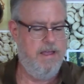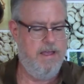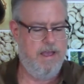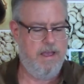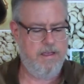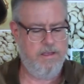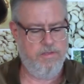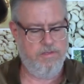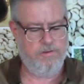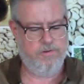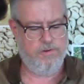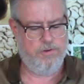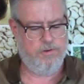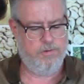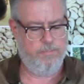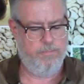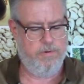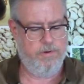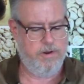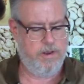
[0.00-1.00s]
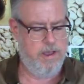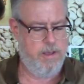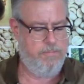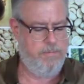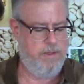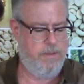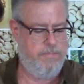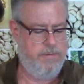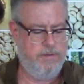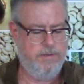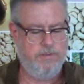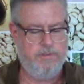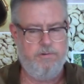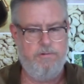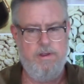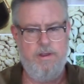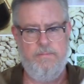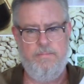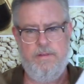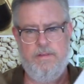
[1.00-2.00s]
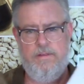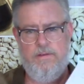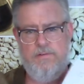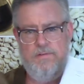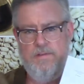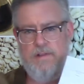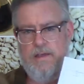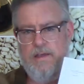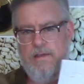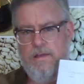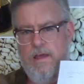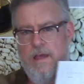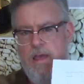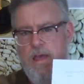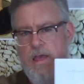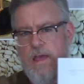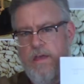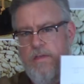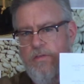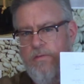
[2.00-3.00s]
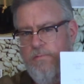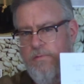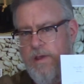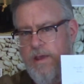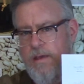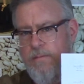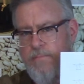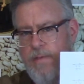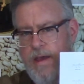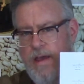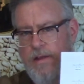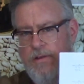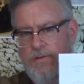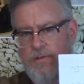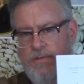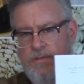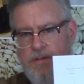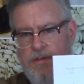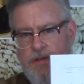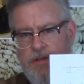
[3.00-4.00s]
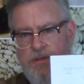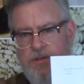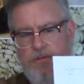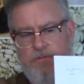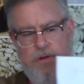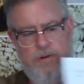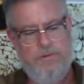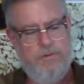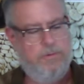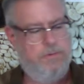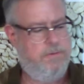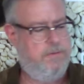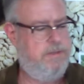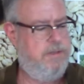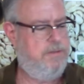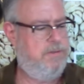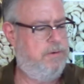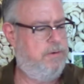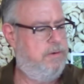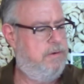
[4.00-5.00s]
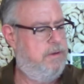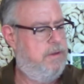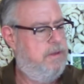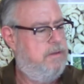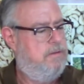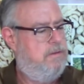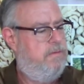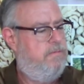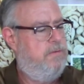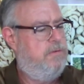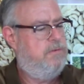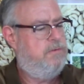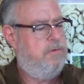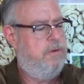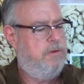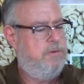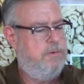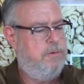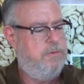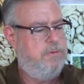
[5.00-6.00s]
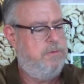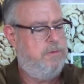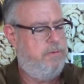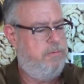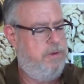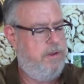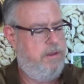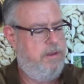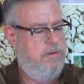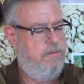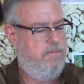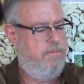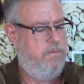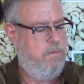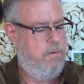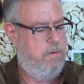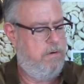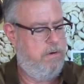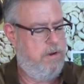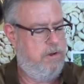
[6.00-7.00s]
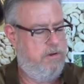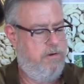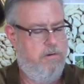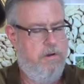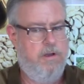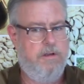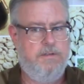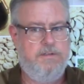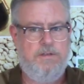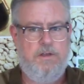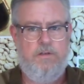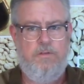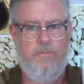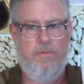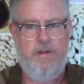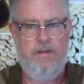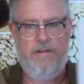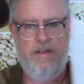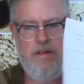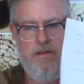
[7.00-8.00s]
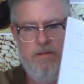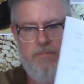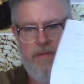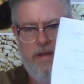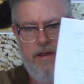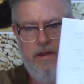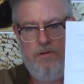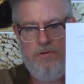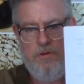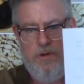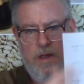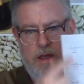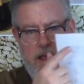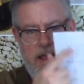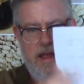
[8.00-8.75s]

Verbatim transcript: I can put a couple up on the screen, but there's like three pages of these structures. These are different structures, three or four across, all the way down the page.